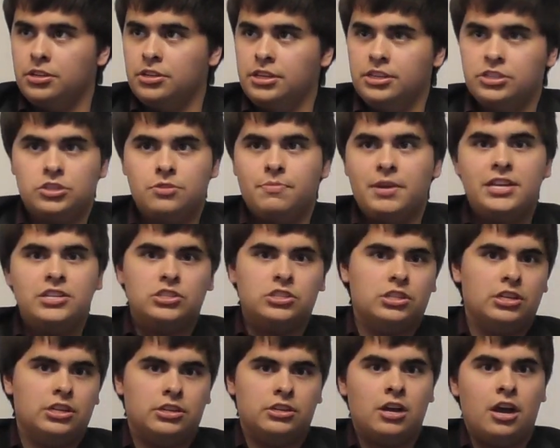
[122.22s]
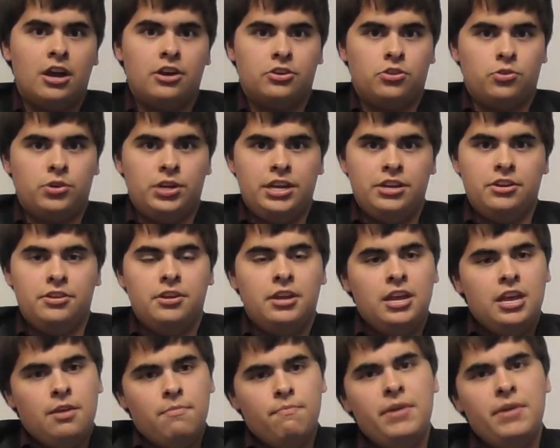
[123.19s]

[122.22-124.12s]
It's amazing that God created